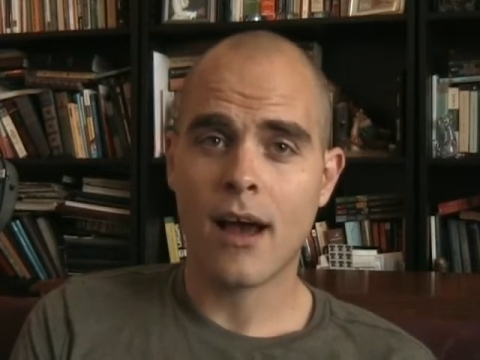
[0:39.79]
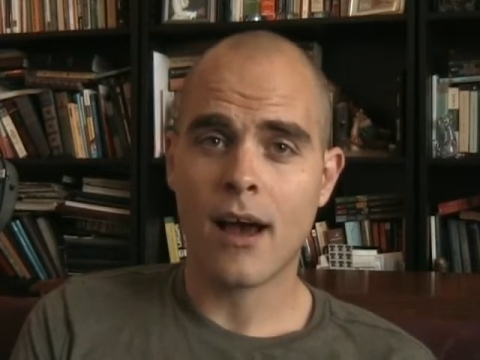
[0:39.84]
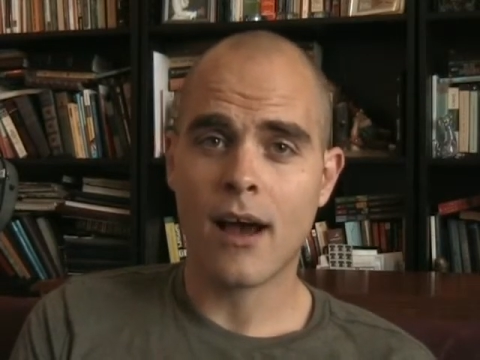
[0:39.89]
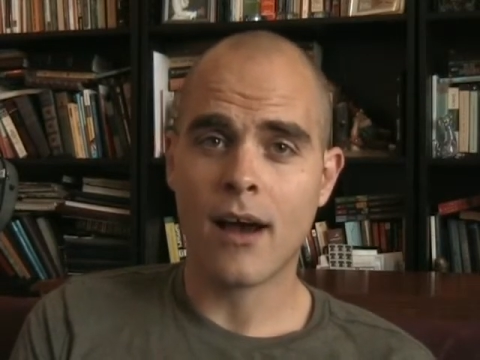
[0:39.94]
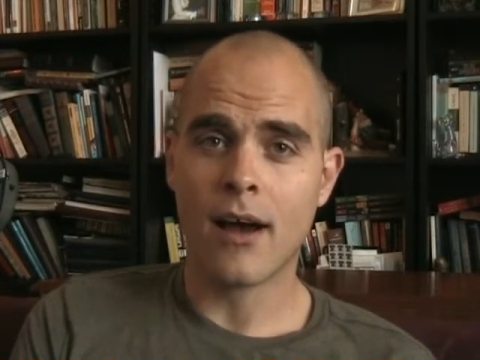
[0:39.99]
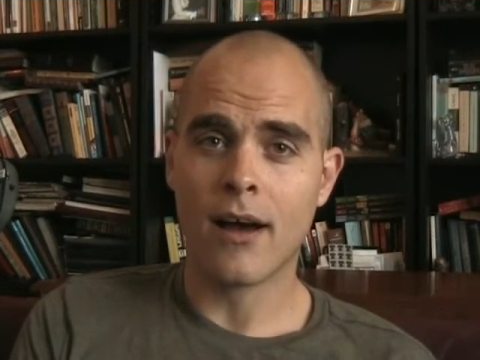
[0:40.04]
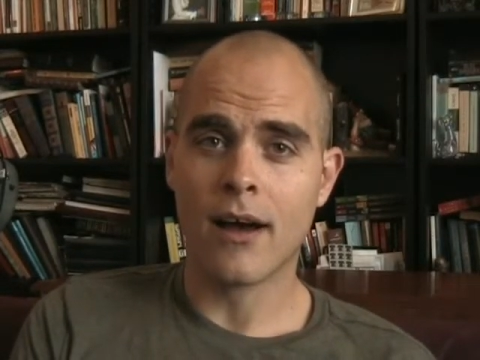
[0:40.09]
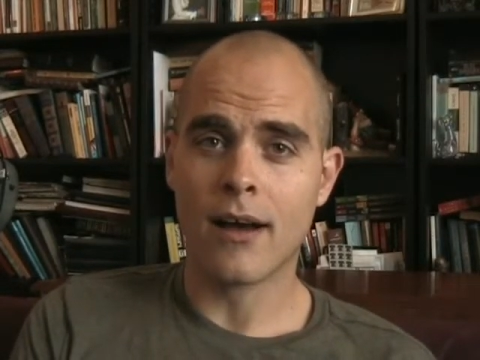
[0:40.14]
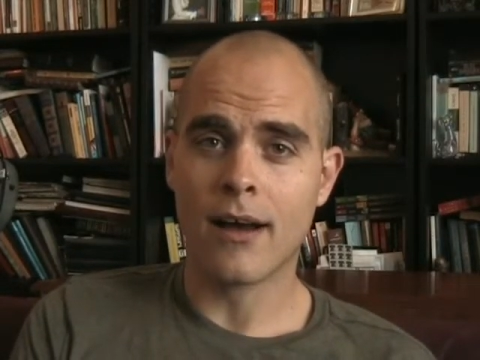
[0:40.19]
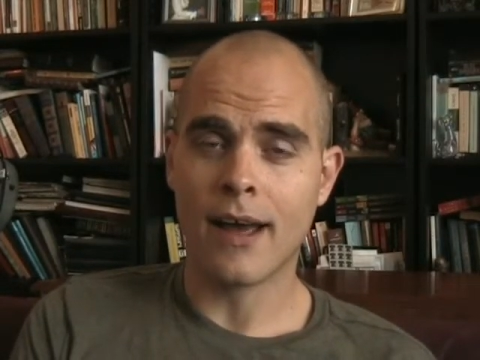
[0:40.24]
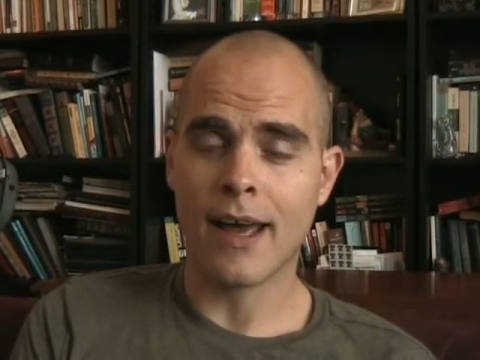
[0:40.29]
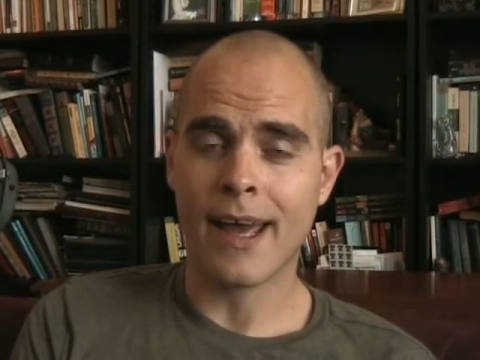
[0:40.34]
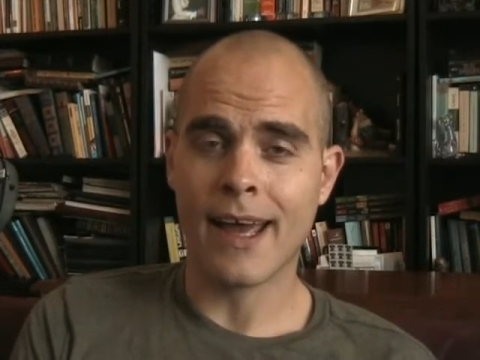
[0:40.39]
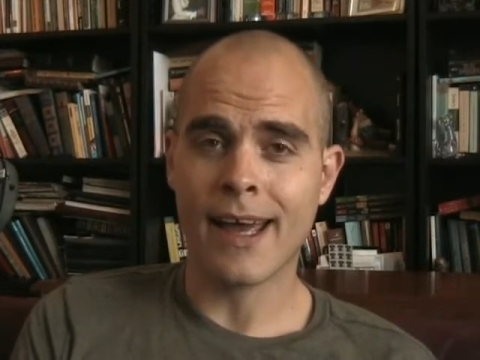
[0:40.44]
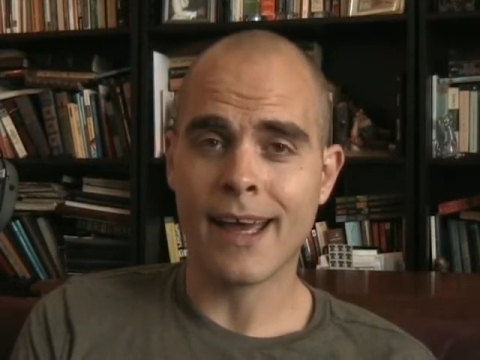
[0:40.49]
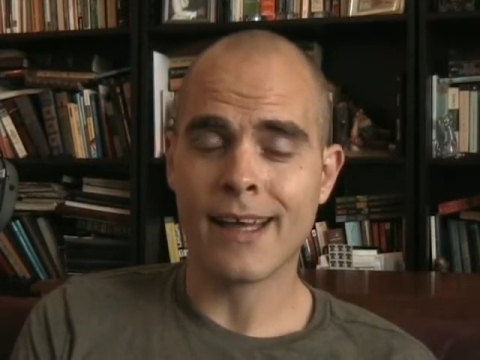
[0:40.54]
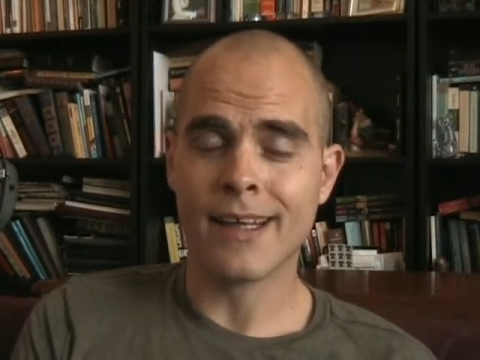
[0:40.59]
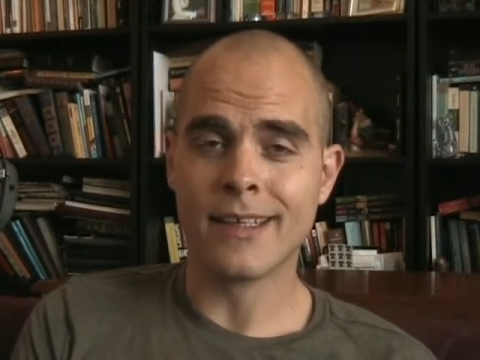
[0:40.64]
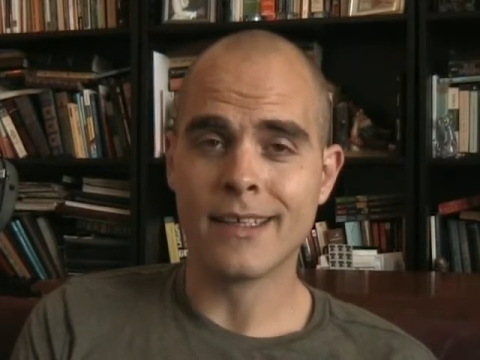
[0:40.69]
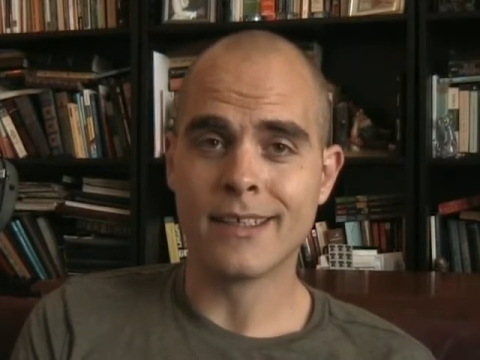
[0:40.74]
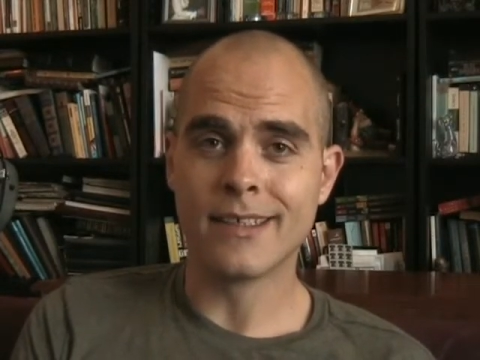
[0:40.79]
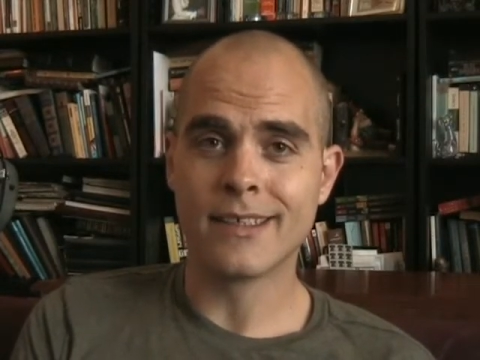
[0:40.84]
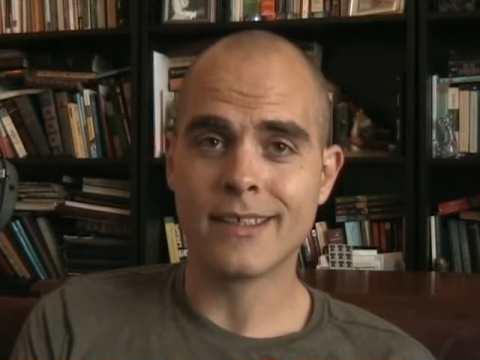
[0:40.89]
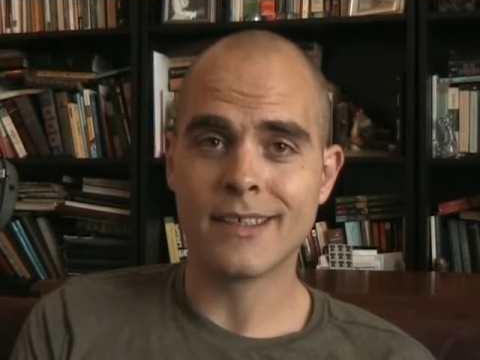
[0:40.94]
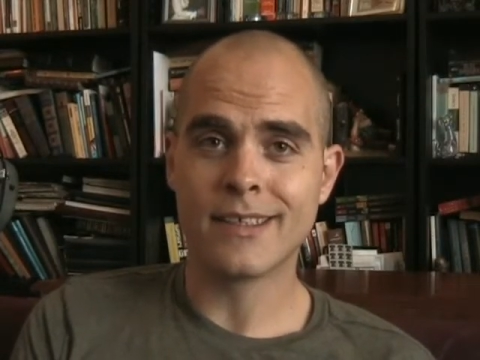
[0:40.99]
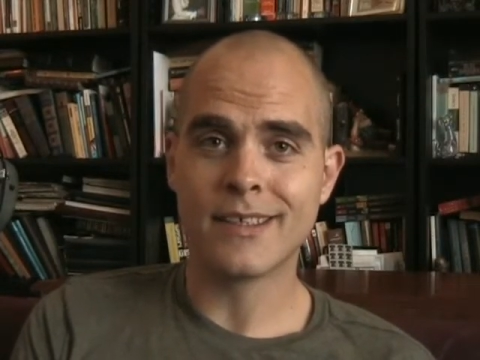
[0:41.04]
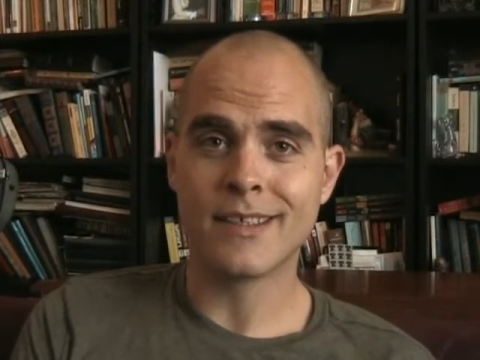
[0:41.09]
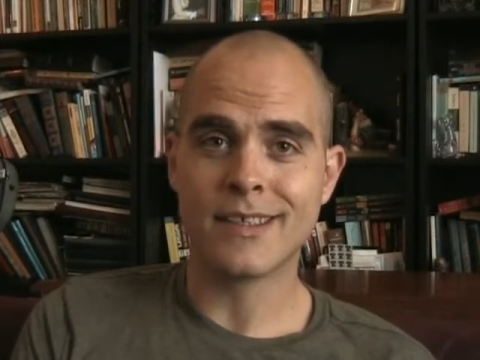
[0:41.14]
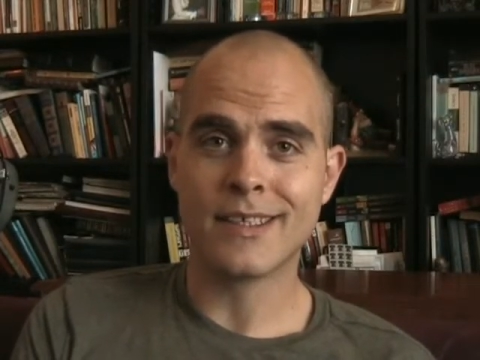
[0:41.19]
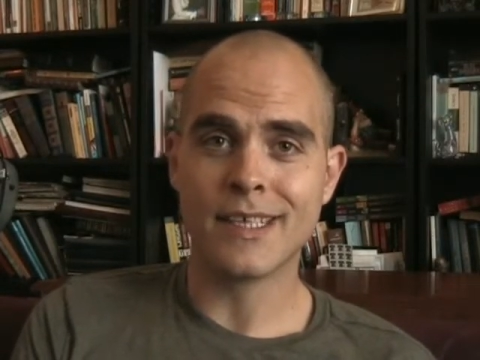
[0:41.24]
and
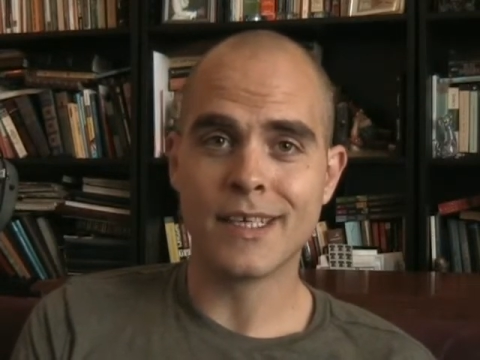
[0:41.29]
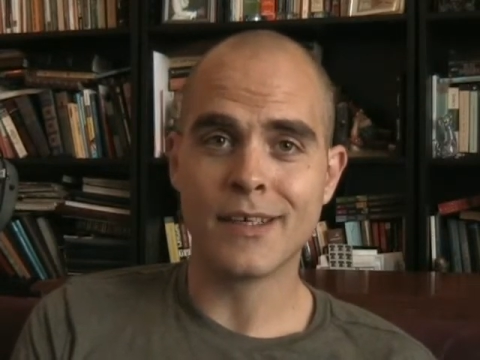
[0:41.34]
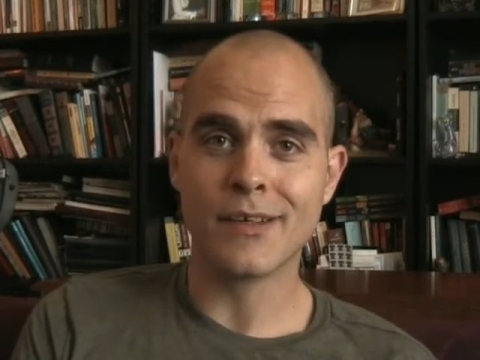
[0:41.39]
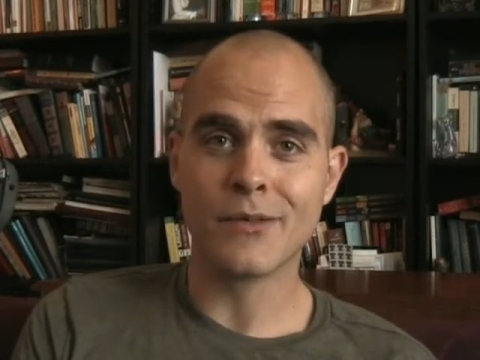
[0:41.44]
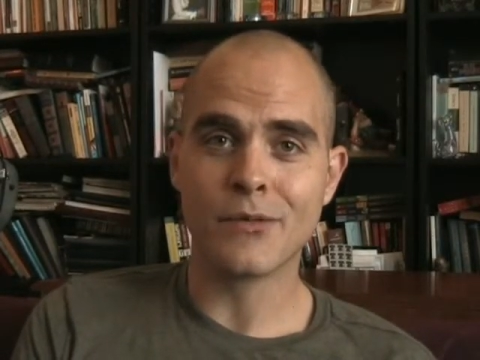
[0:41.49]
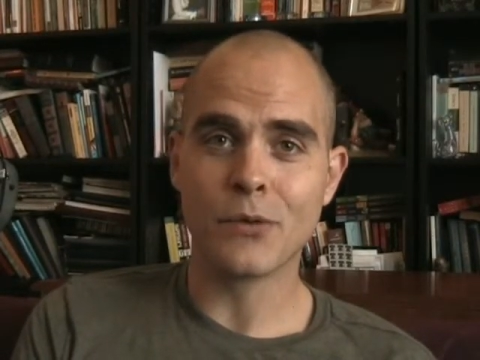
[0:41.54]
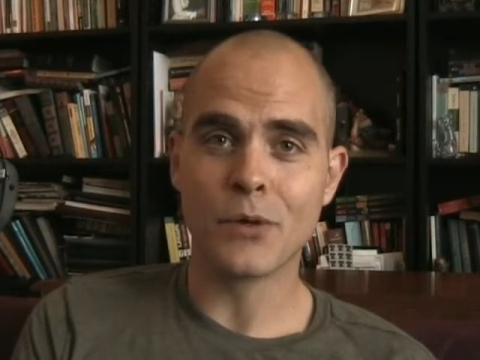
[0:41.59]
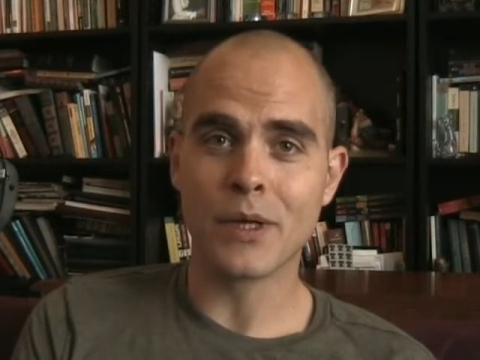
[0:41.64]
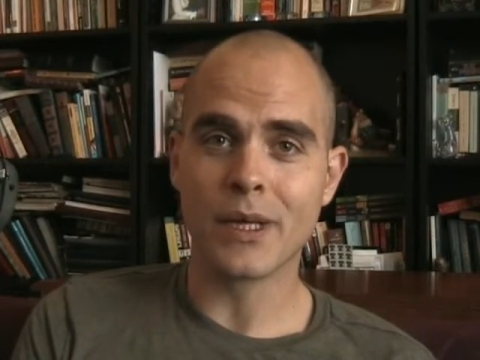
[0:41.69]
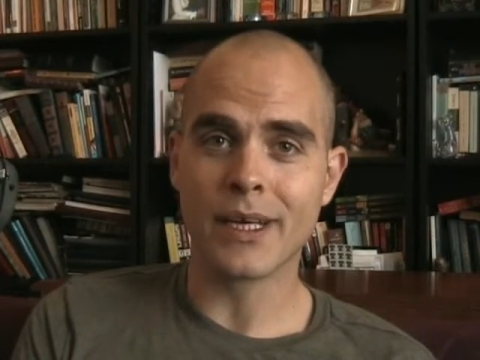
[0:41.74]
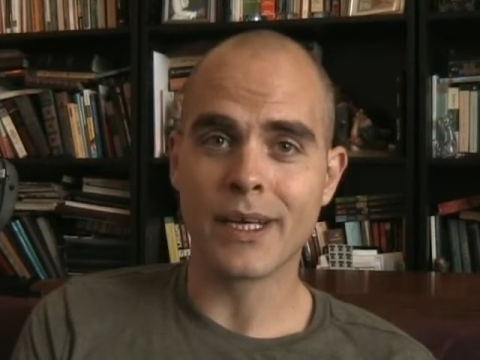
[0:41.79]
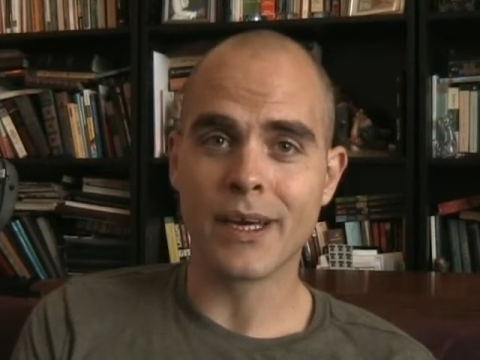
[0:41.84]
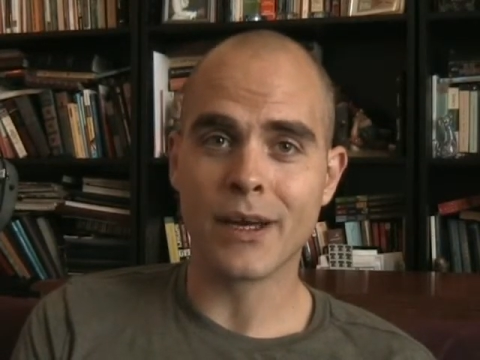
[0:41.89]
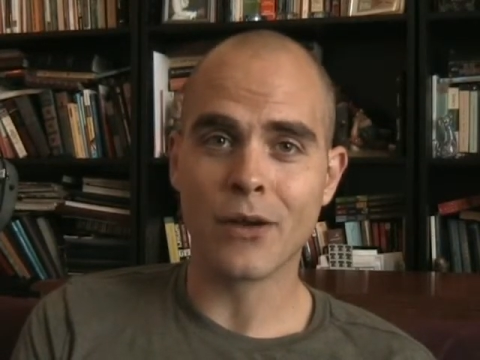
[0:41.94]
didn't really